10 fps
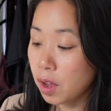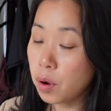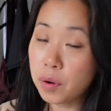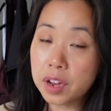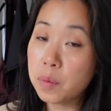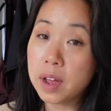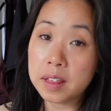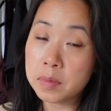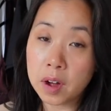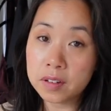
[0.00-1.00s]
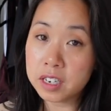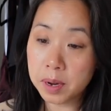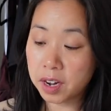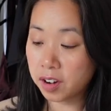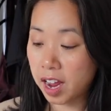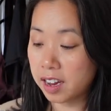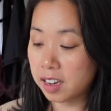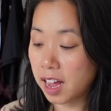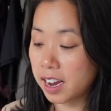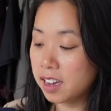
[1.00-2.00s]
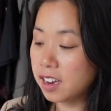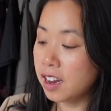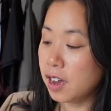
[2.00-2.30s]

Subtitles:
or you can wear them long depending on how you like it.